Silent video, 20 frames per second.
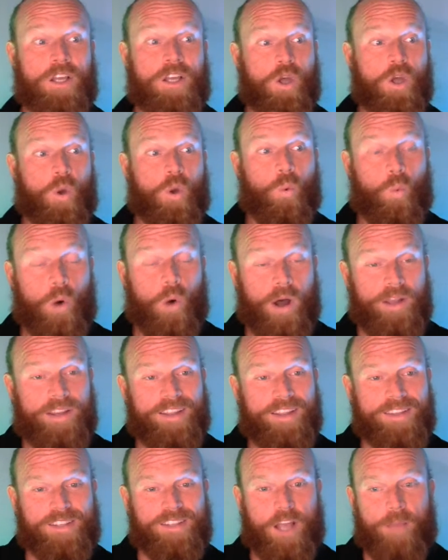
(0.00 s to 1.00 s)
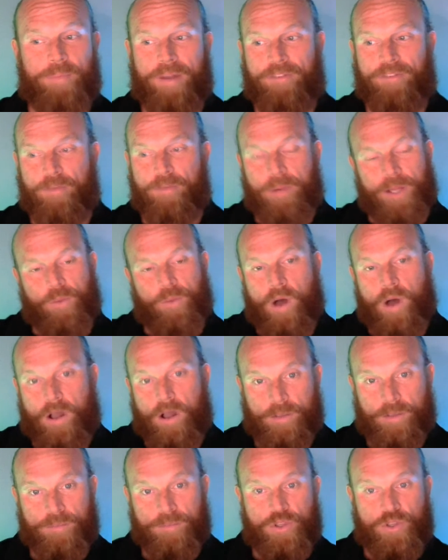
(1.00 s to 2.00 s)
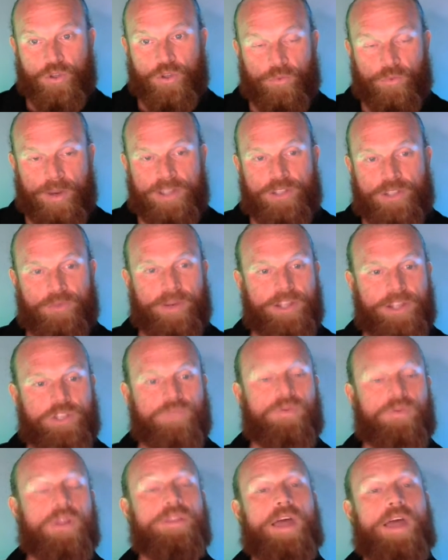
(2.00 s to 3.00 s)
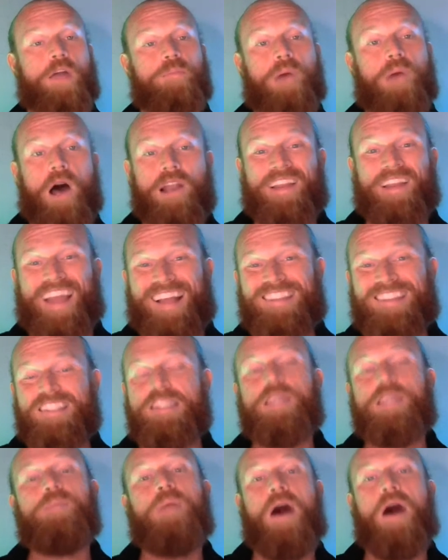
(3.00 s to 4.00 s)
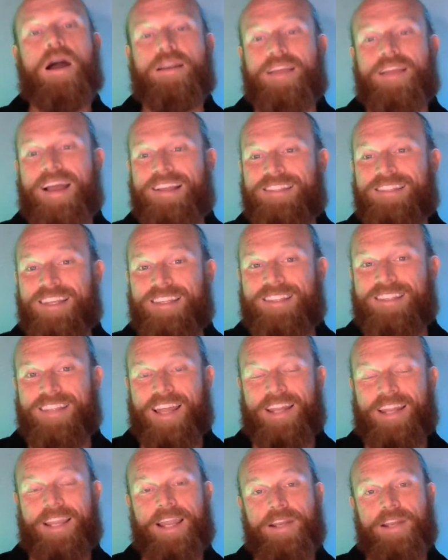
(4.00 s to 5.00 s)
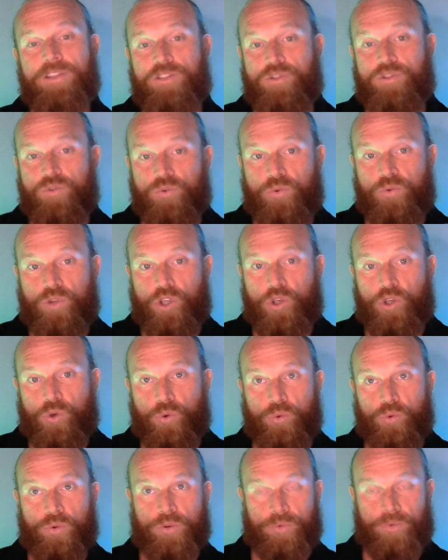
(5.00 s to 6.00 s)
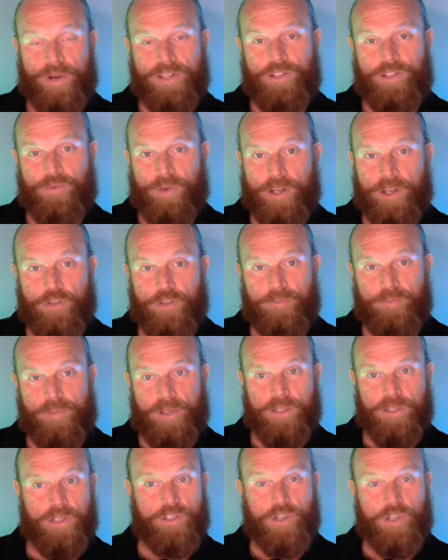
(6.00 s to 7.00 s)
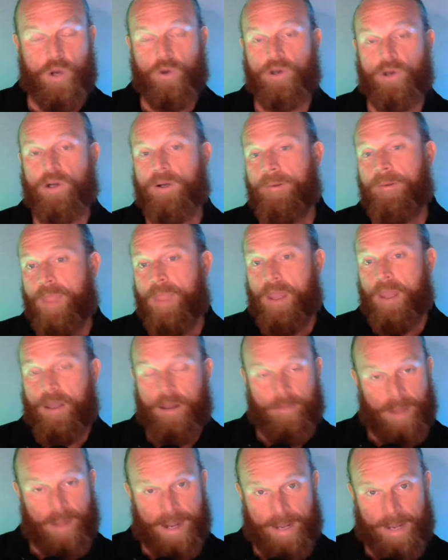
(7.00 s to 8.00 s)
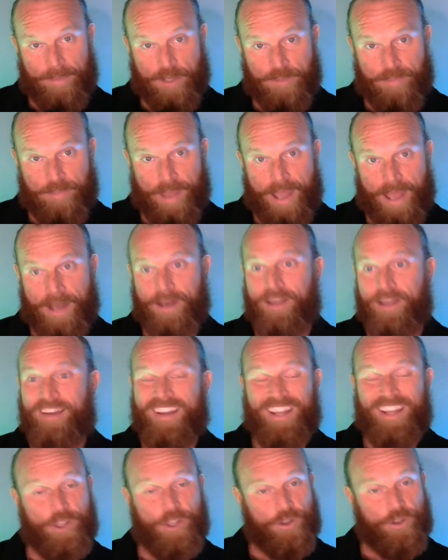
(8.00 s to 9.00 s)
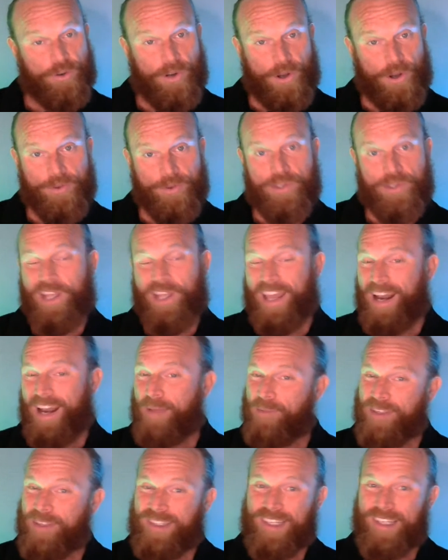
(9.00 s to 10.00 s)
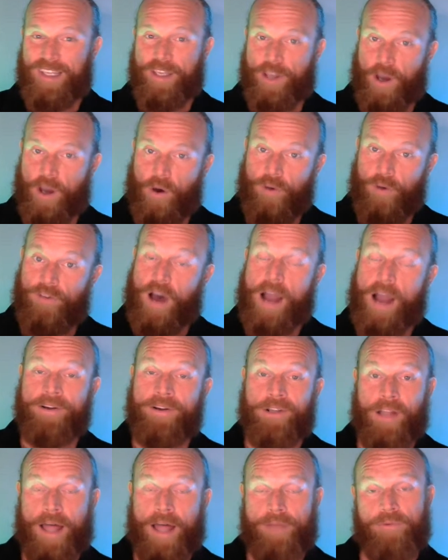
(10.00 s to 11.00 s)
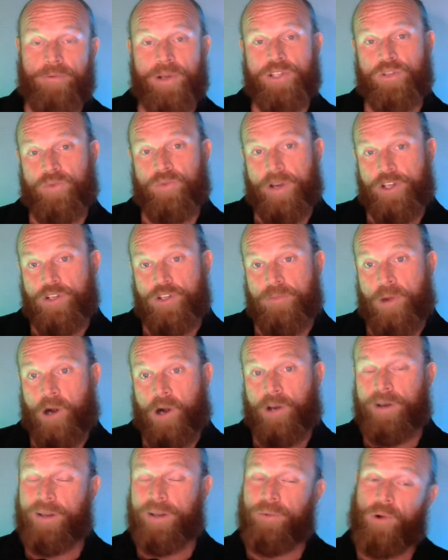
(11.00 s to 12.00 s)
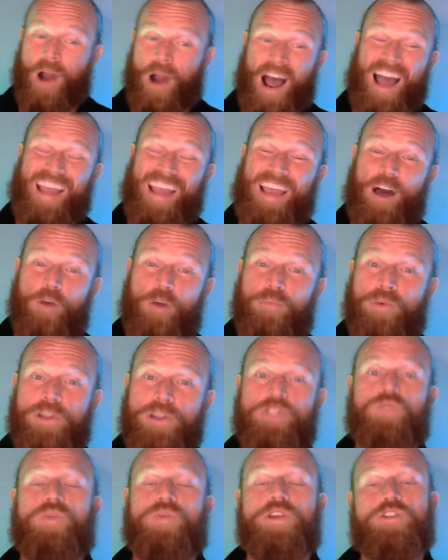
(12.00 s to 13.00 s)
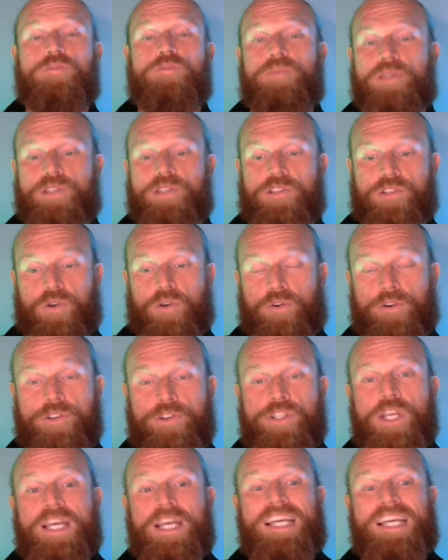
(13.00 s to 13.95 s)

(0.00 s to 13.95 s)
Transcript: What is up, everybody? Welcome to the Restoration Rundown Podcast, the podcast that's dedicated to you, the restoration business owner. My name is Ben, your host, and I'm the CEO of Ironclad Restoration Marketing, where I help restoration business owners